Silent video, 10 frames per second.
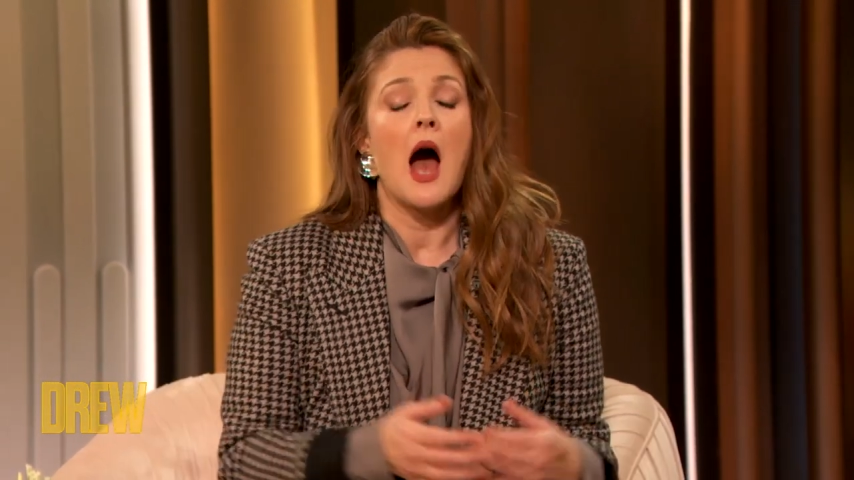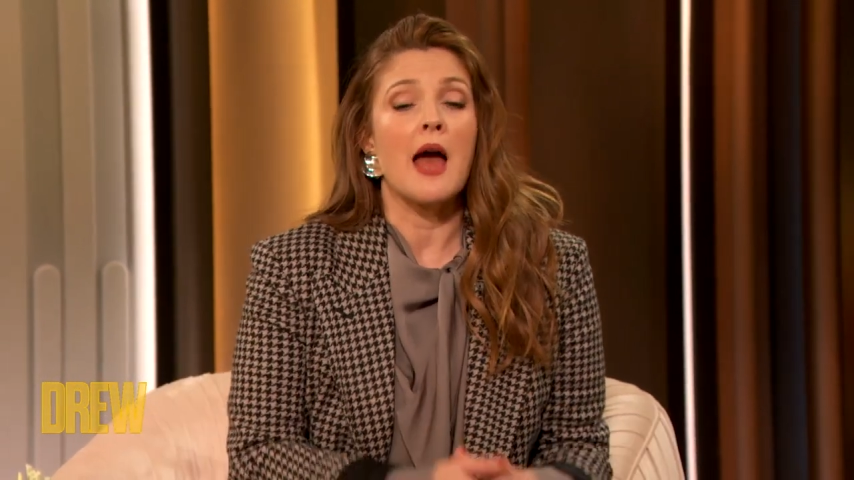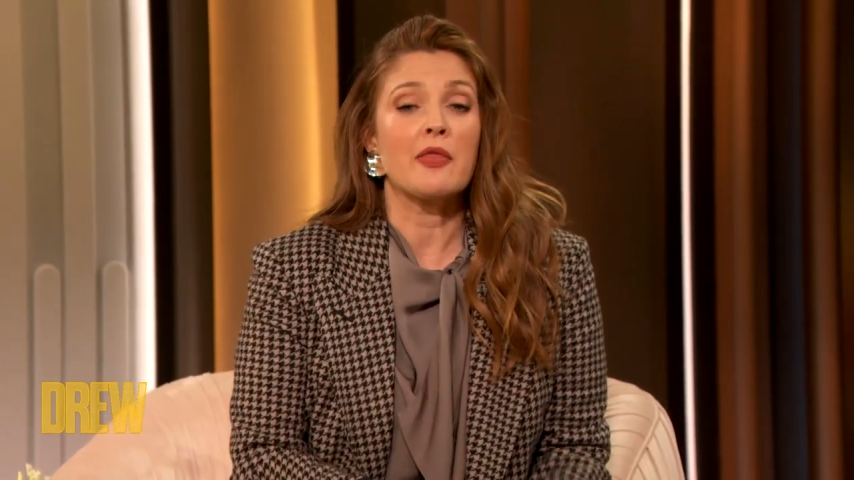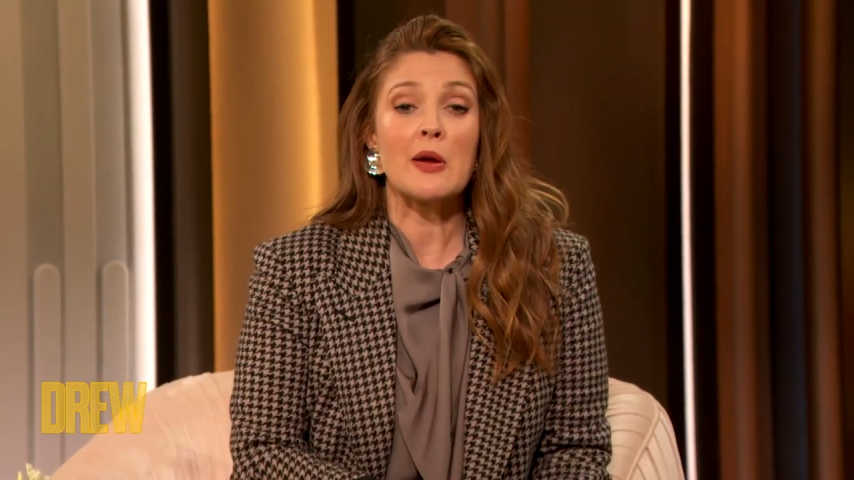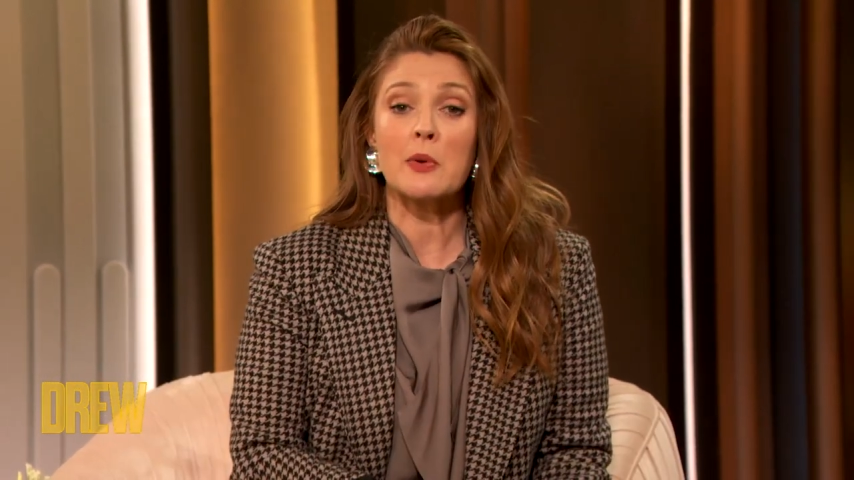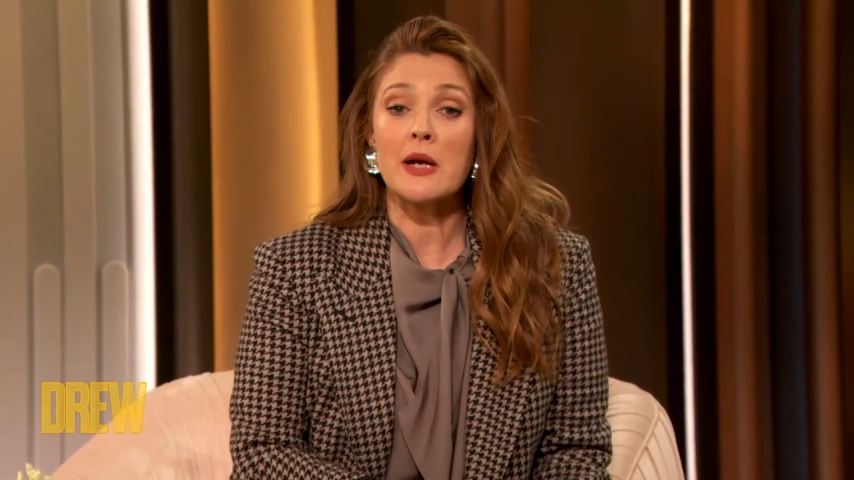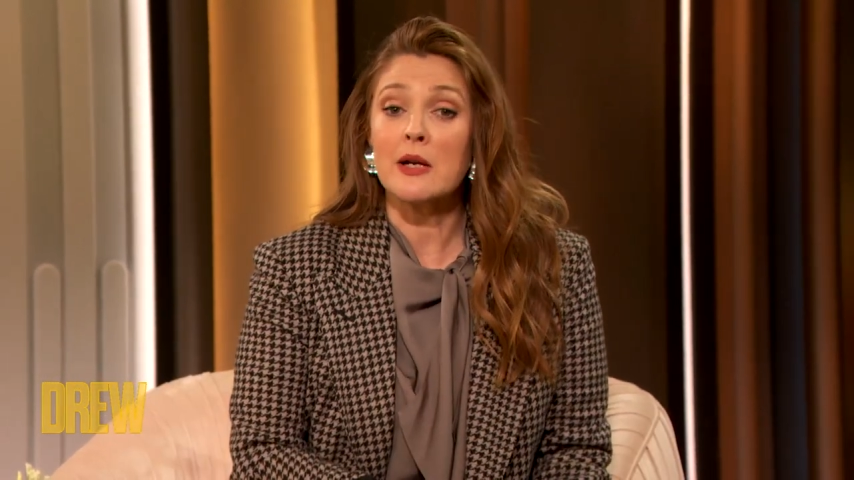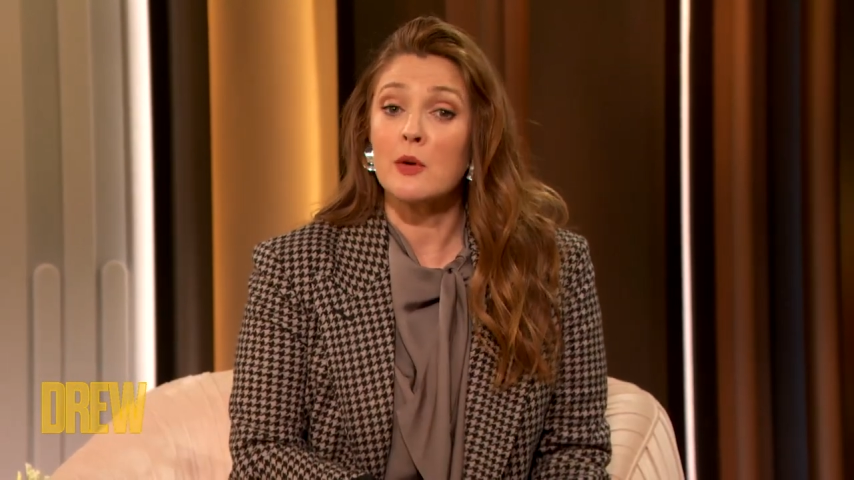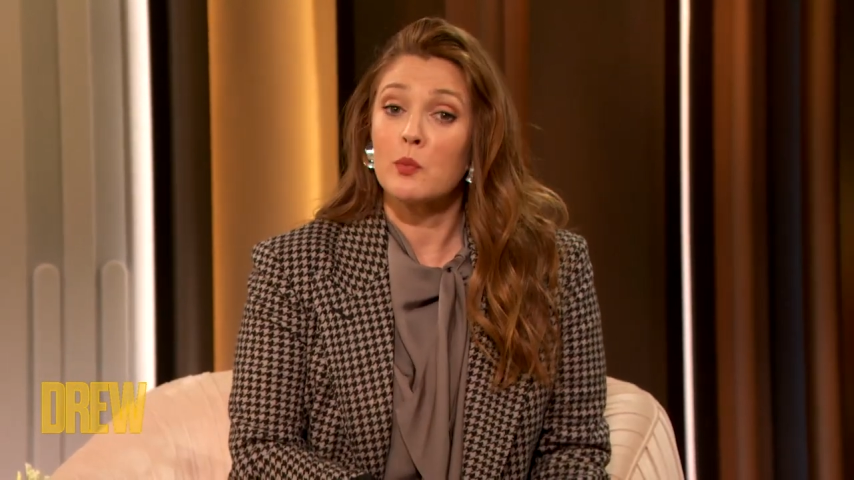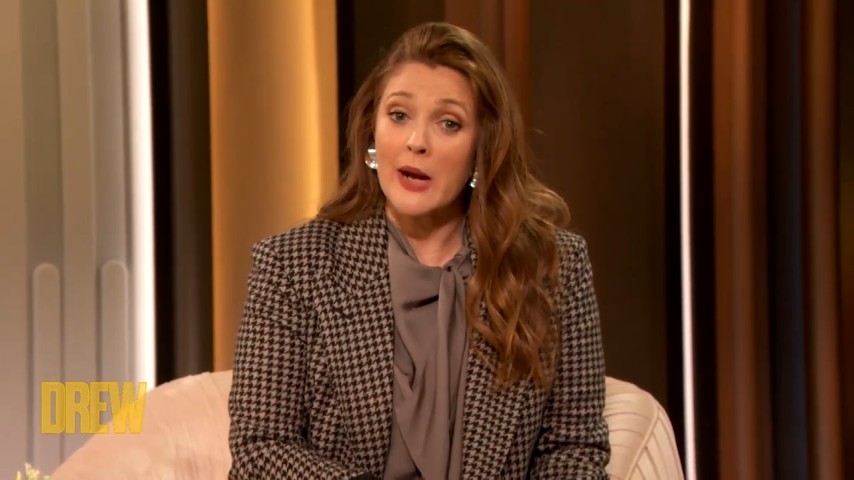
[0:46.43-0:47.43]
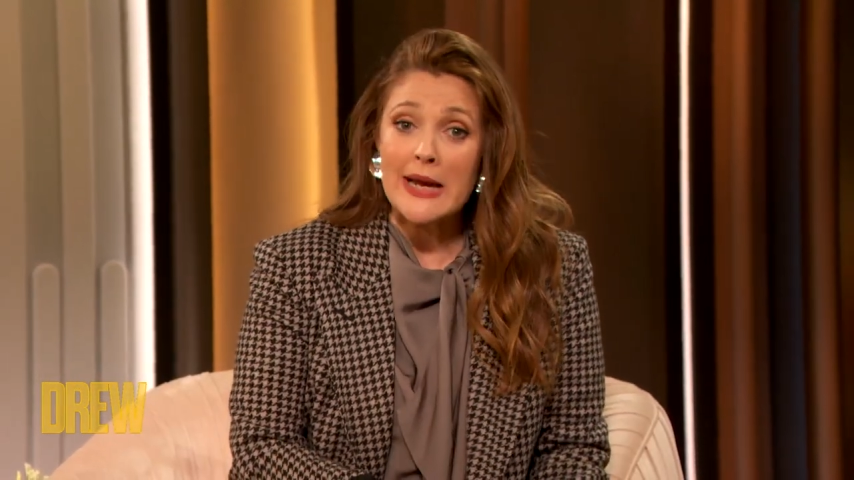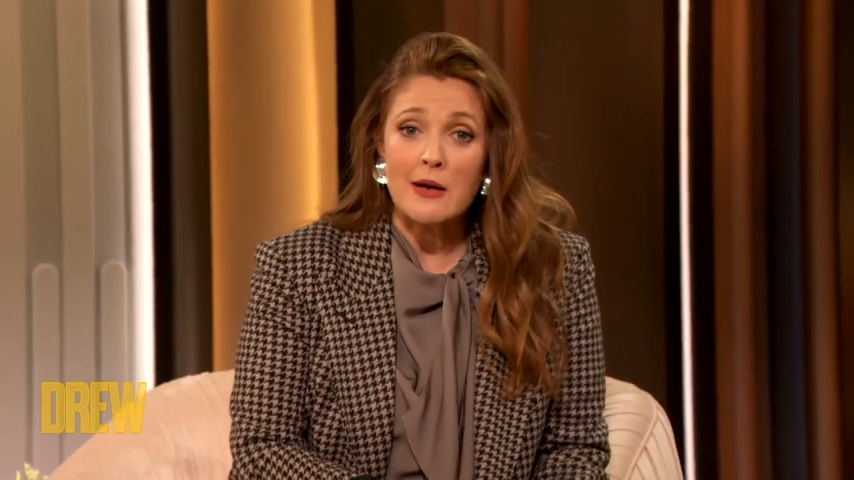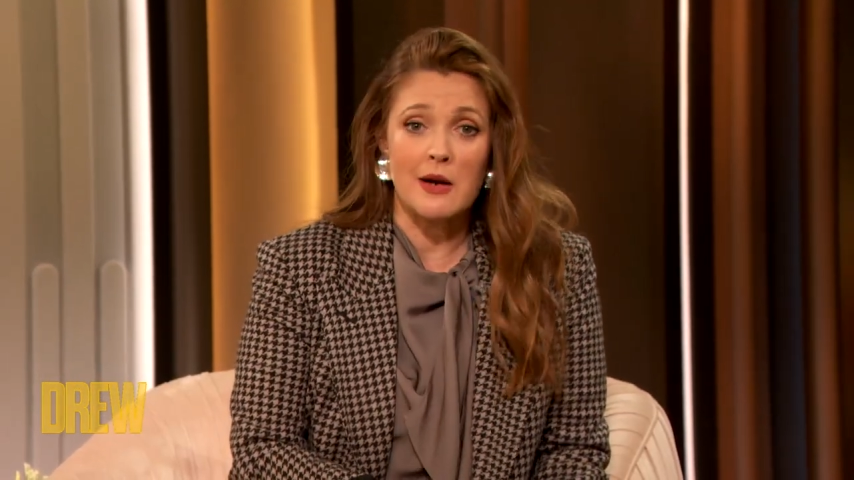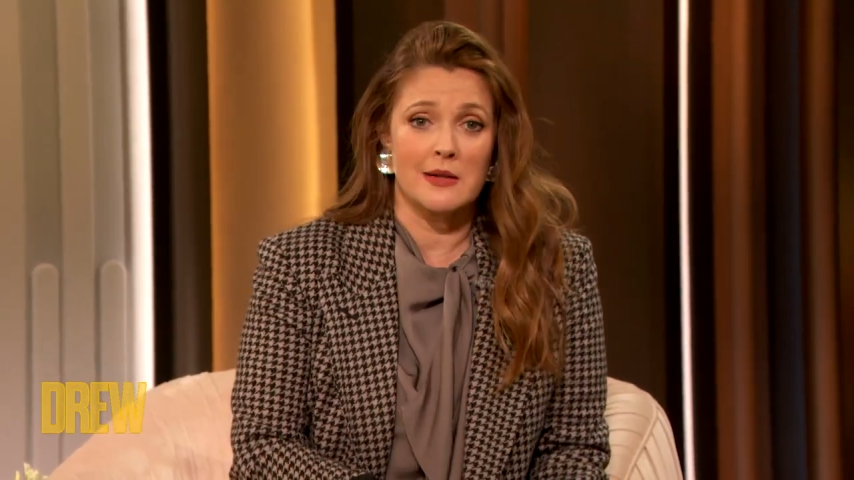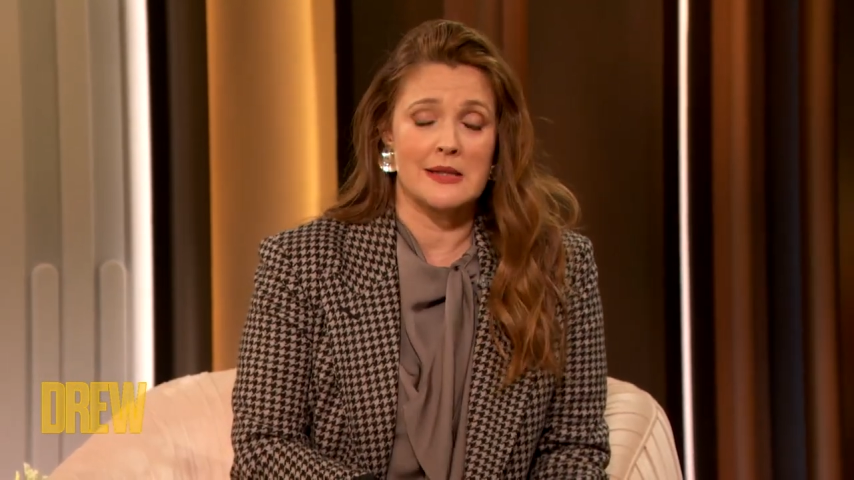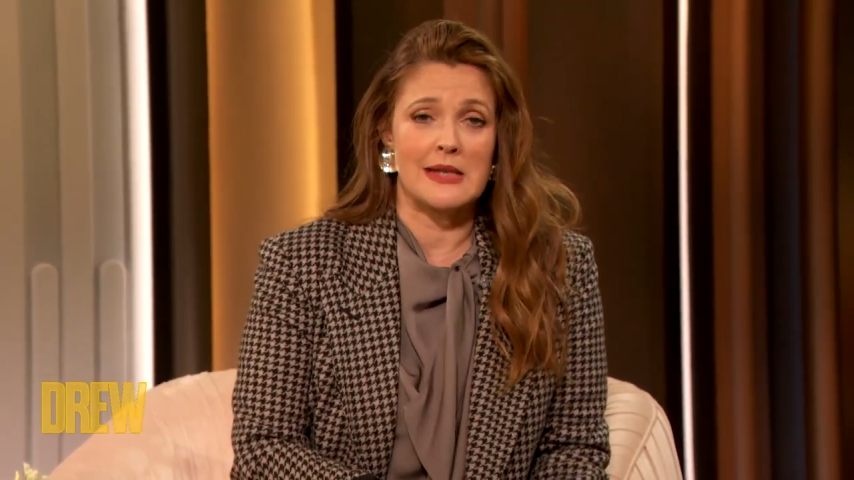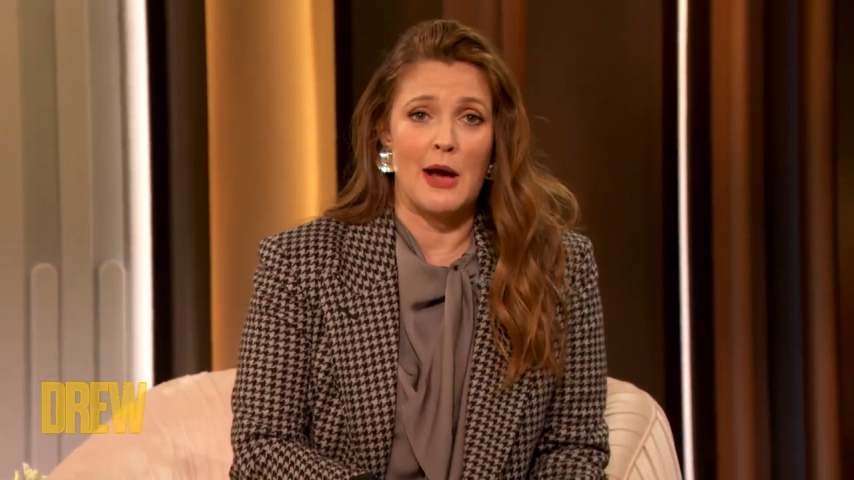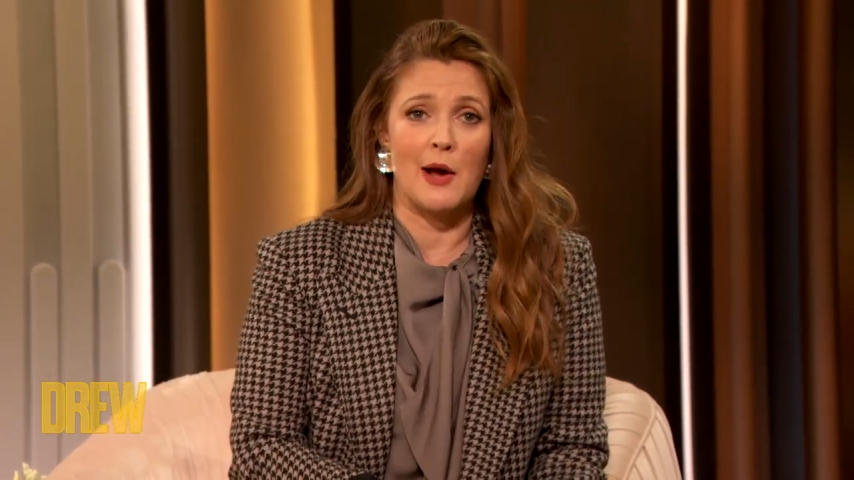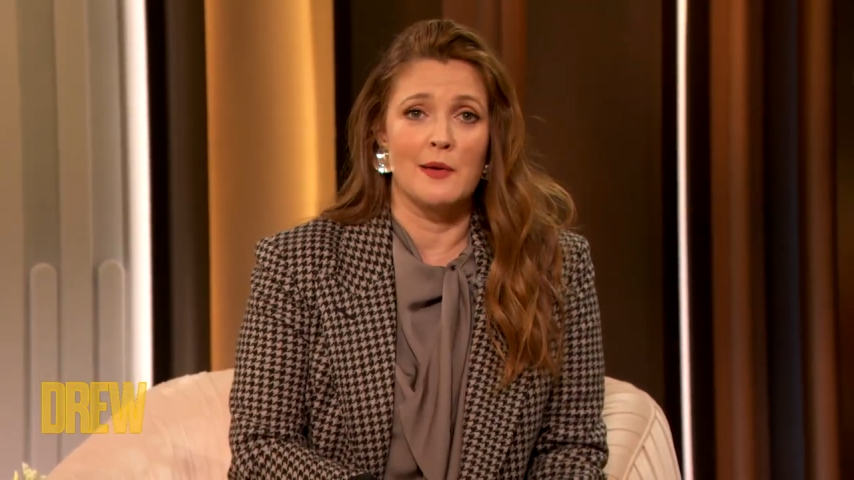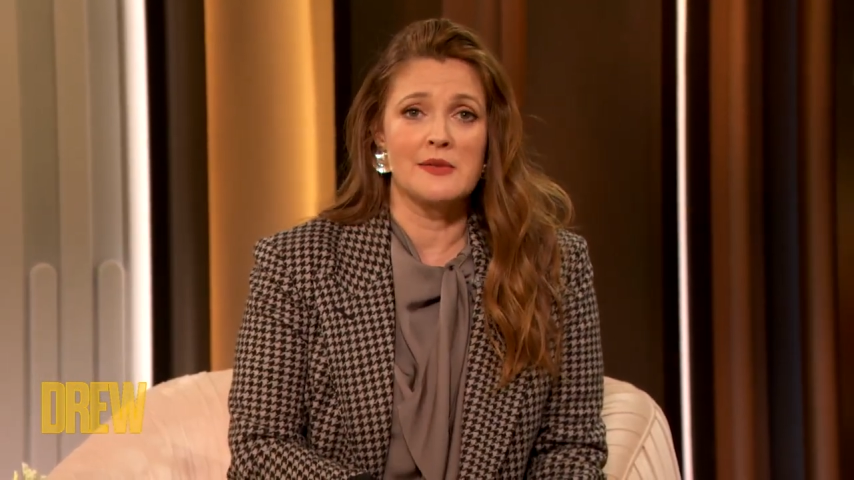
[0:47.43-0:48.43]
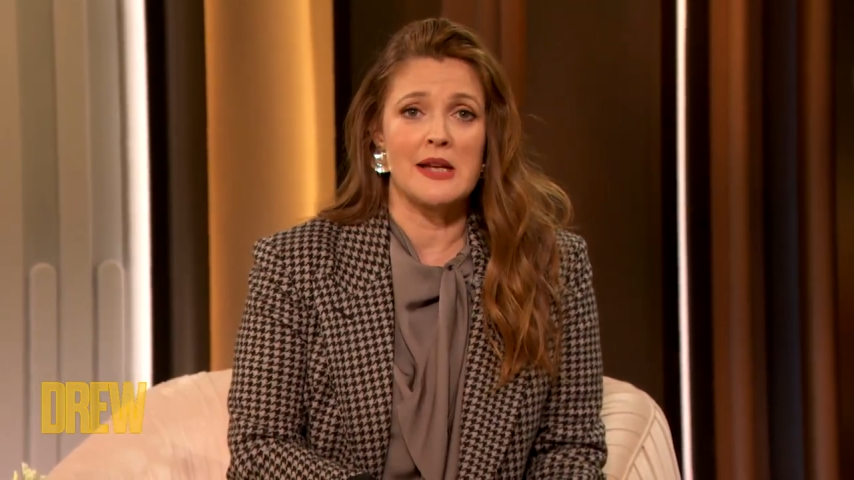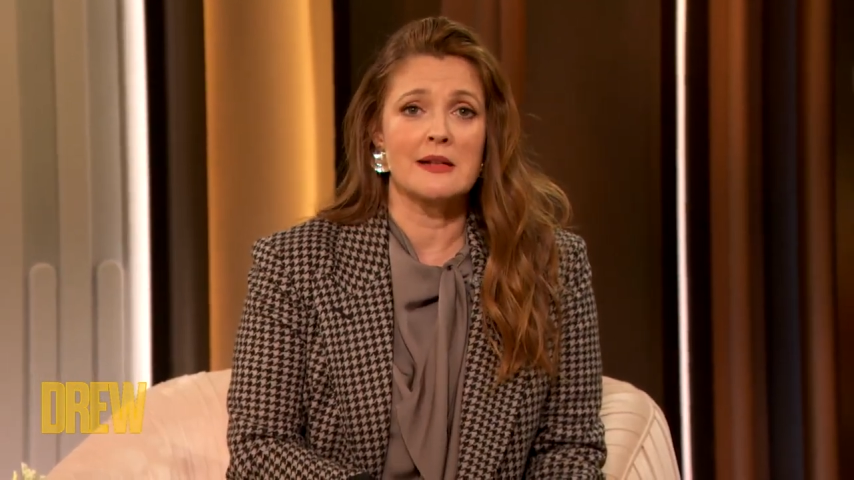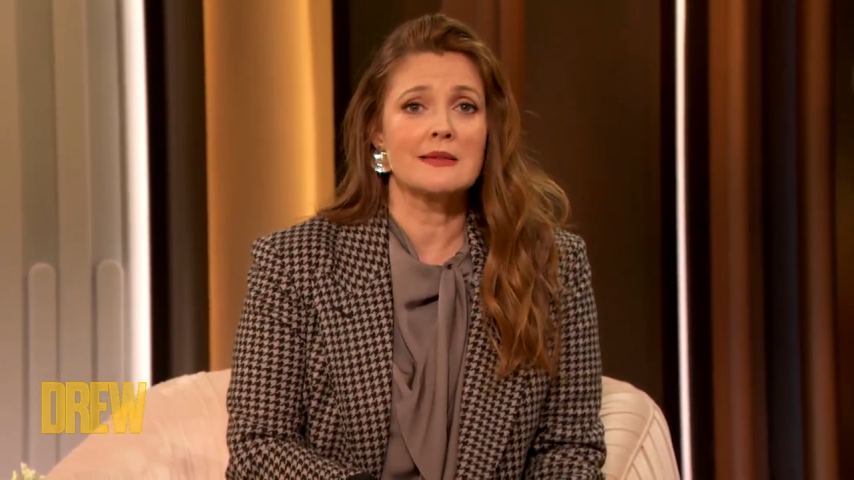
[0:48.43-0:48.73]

I think we're going to rate ourselves in